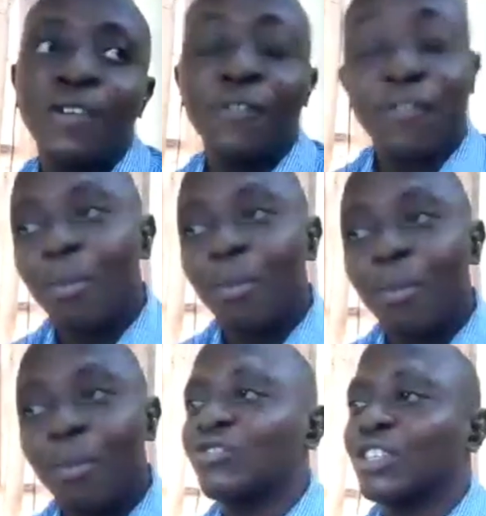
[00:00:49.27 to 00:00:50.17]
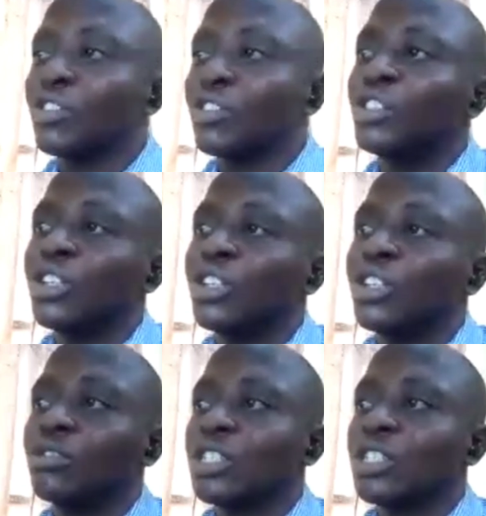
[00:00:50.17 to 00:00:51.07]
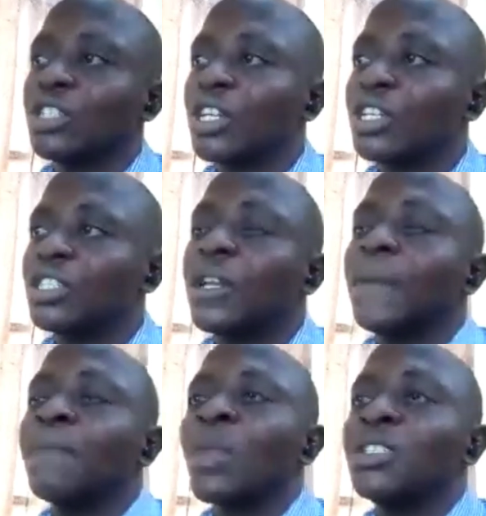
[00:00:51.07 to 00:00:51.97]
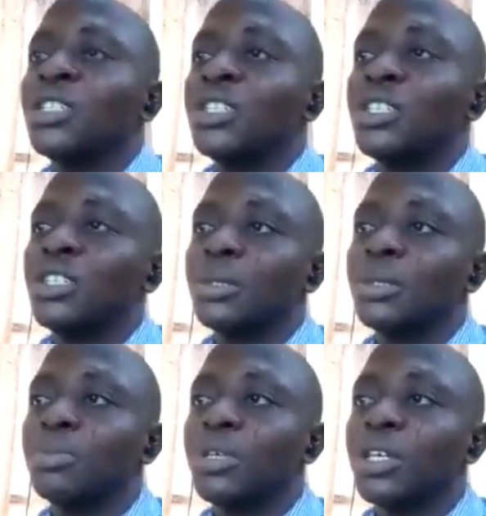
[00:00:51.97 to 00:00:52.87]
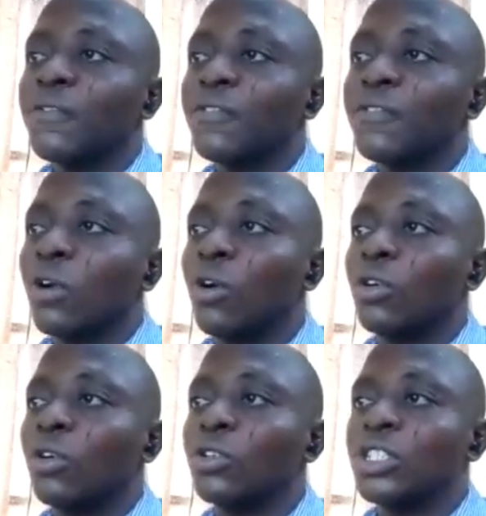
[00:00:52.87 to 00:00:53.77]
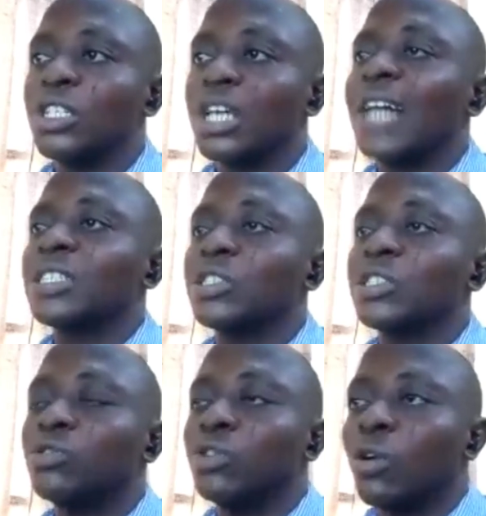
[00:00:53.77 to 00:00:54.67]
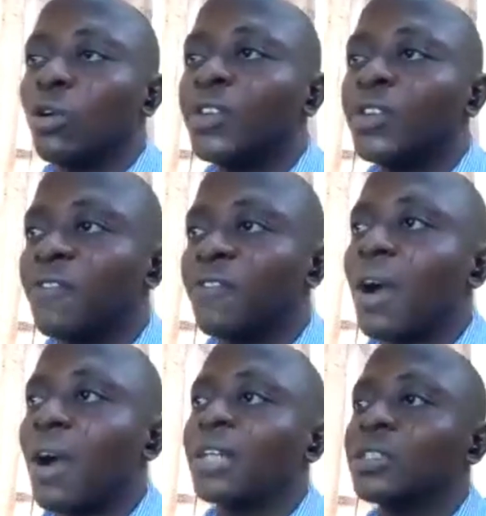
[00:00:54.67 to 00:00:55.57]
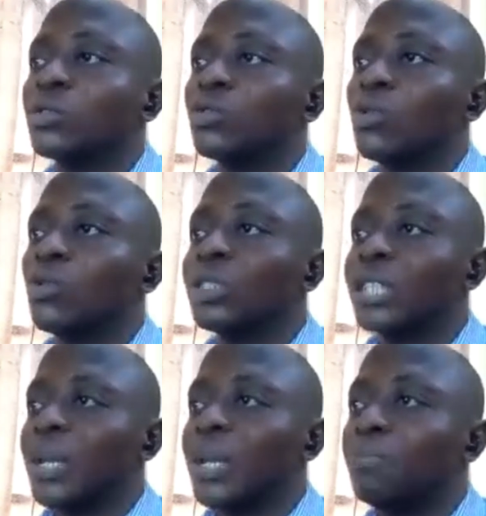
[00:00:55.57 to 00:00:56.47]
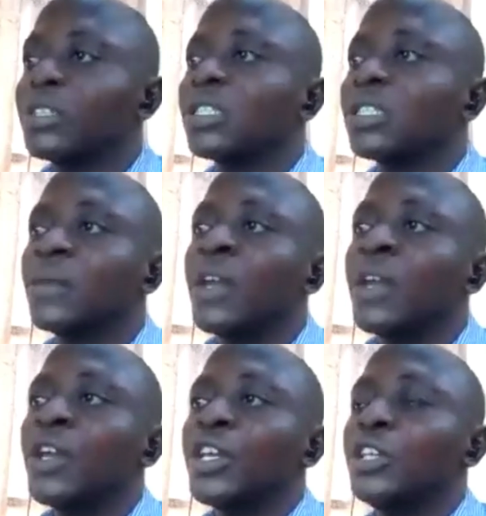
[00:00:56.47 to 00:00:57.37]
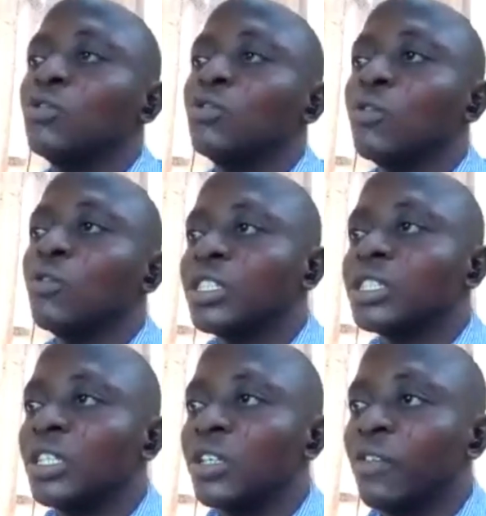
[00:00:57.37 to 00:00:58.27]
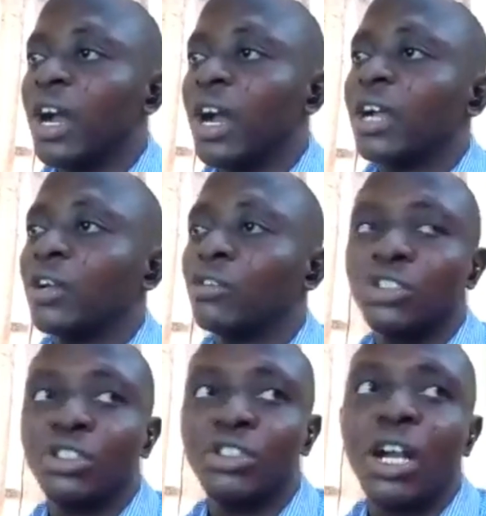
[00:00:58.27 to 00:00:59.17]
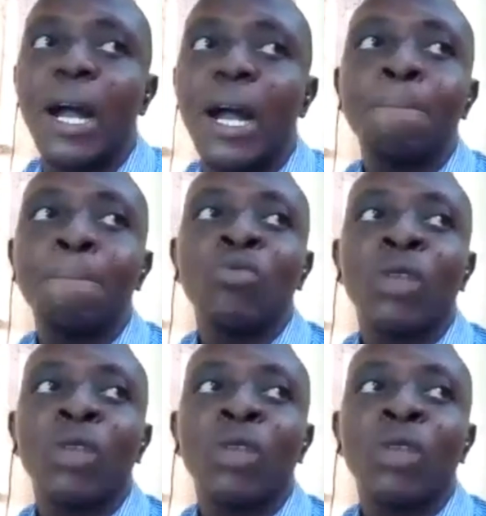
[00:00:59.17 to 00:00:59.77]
informal education in order to change the behavior or the attitude of the farmers towards embracing innovative agricultural